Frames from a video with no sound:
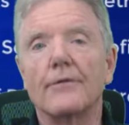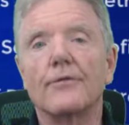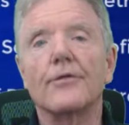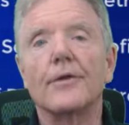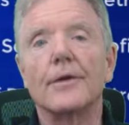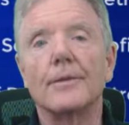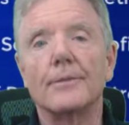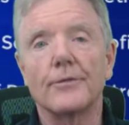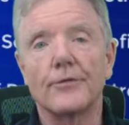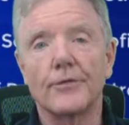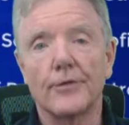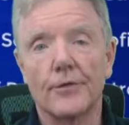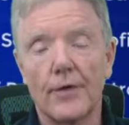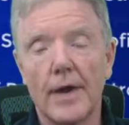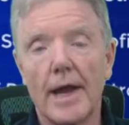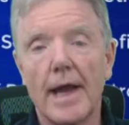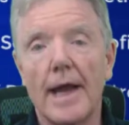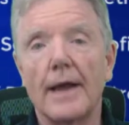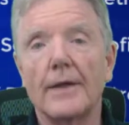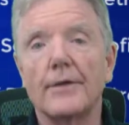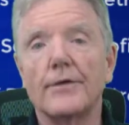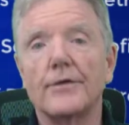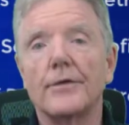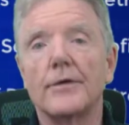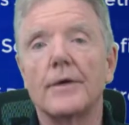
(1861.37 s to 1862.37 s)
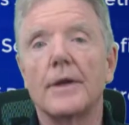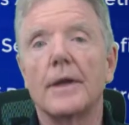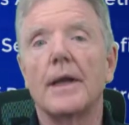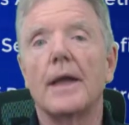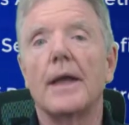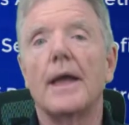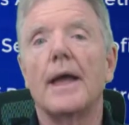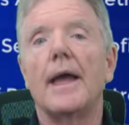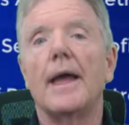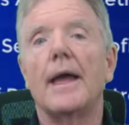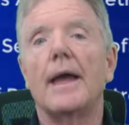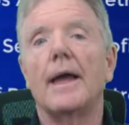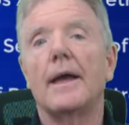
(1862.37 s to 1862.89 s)
from scratch.
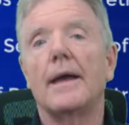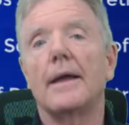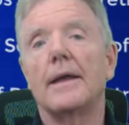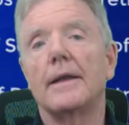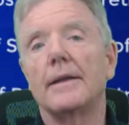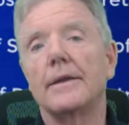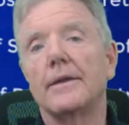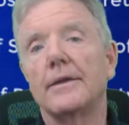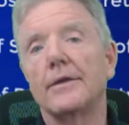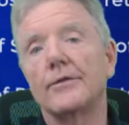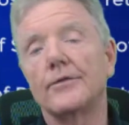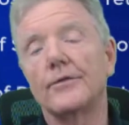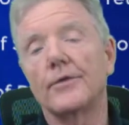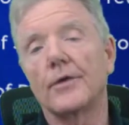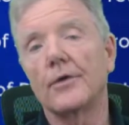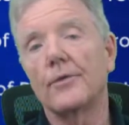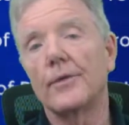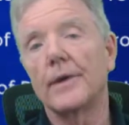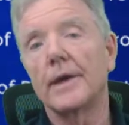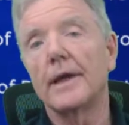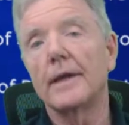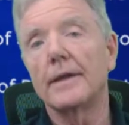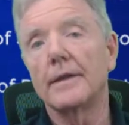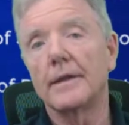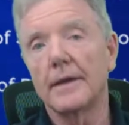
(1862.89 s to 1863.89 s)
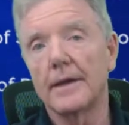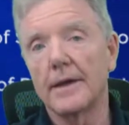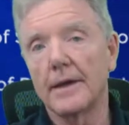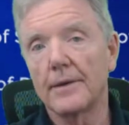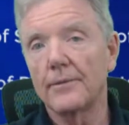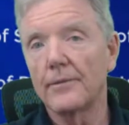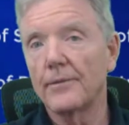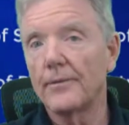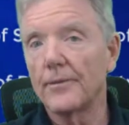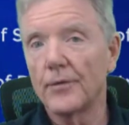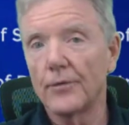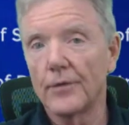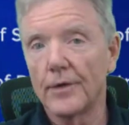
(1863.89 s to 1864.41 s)
And so we ended up
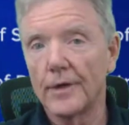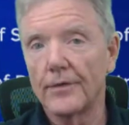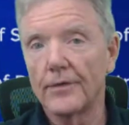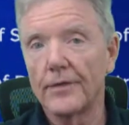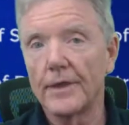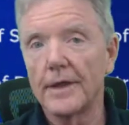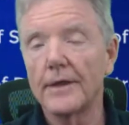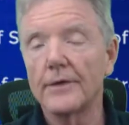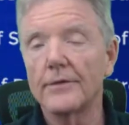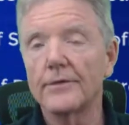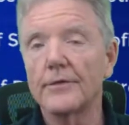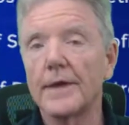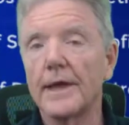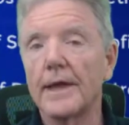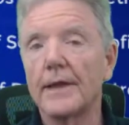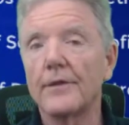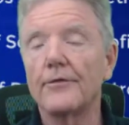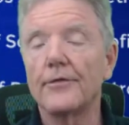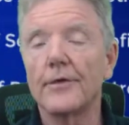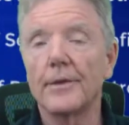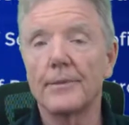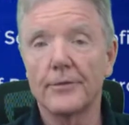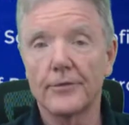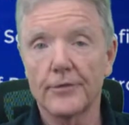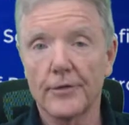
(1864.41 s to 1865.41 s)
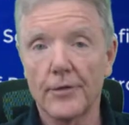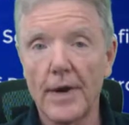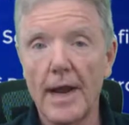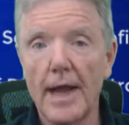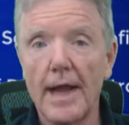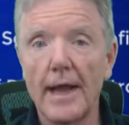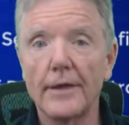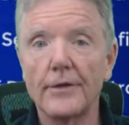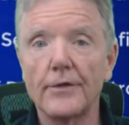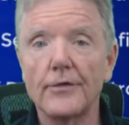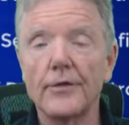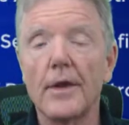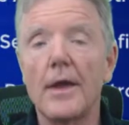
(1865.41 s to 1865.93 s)
with this, and from
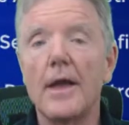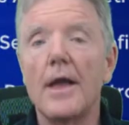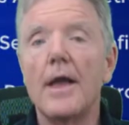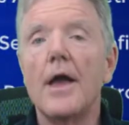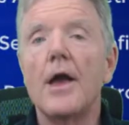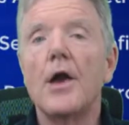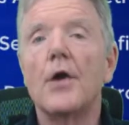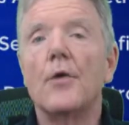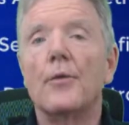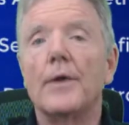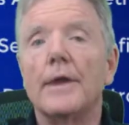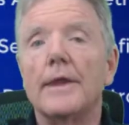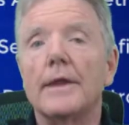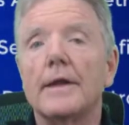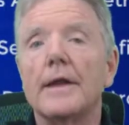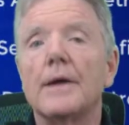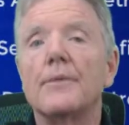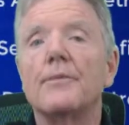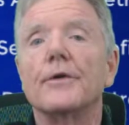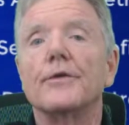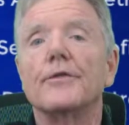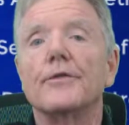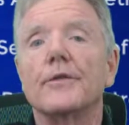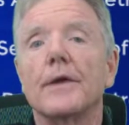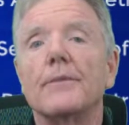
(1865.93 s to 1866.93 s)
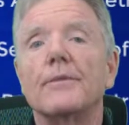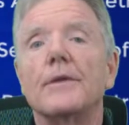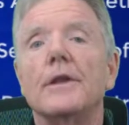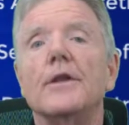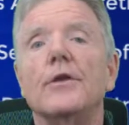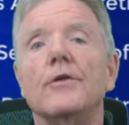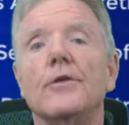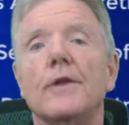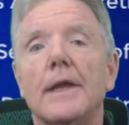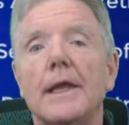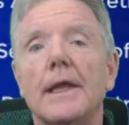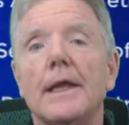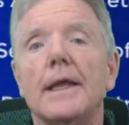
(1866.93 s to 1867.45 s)
scratch, we ended up with something
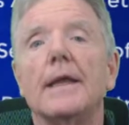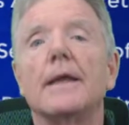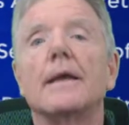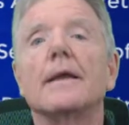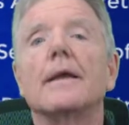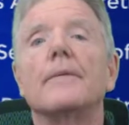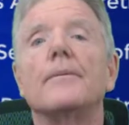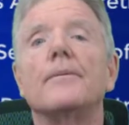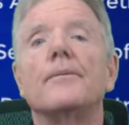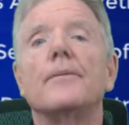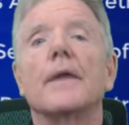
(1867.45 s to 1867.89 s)
unique.